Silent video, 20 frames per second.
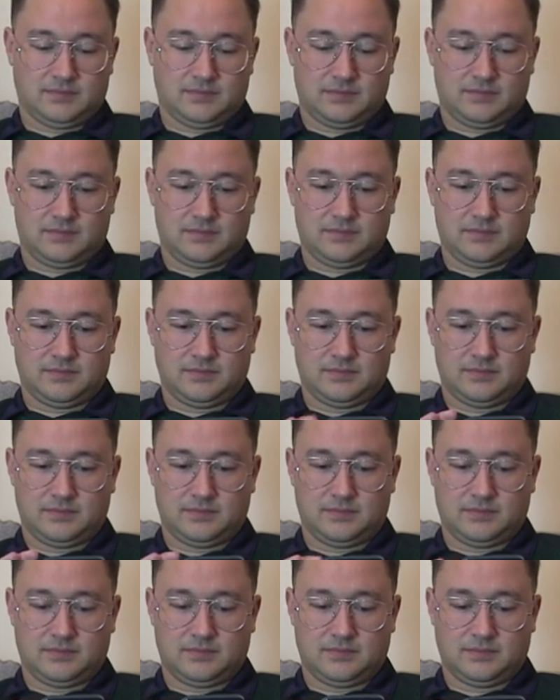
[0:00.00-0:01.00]

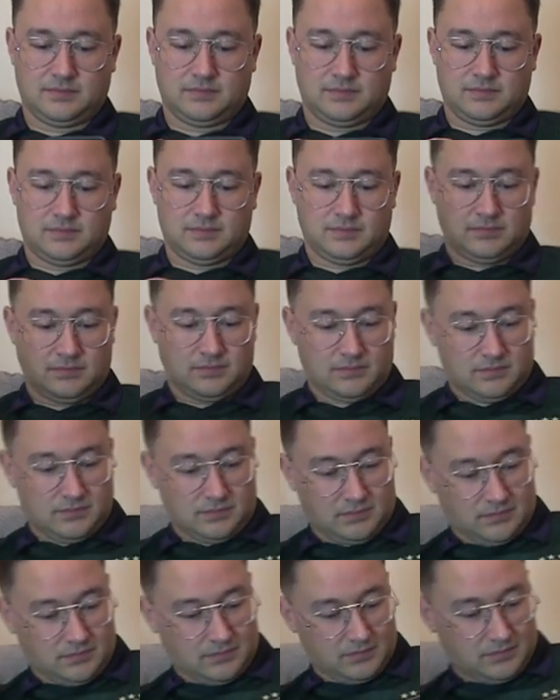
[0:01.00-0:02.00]

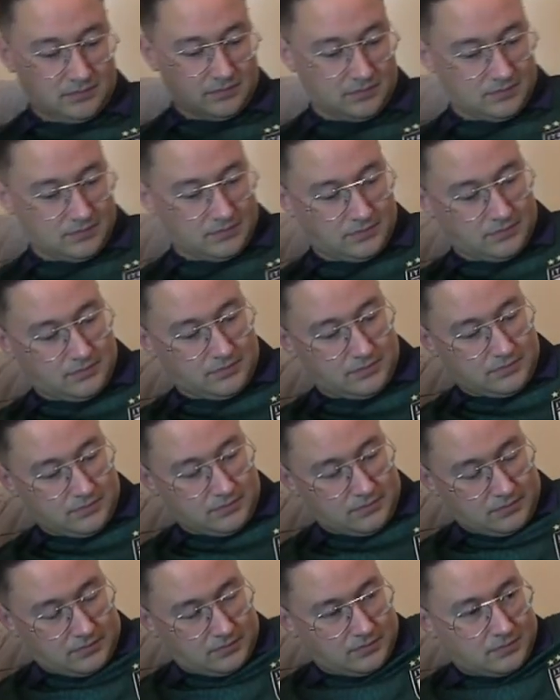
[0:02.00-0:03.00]

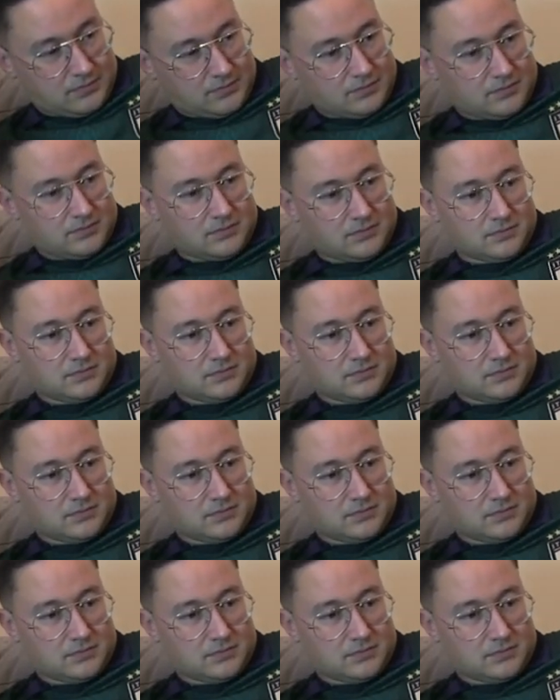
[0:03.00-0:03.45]
(not speaking)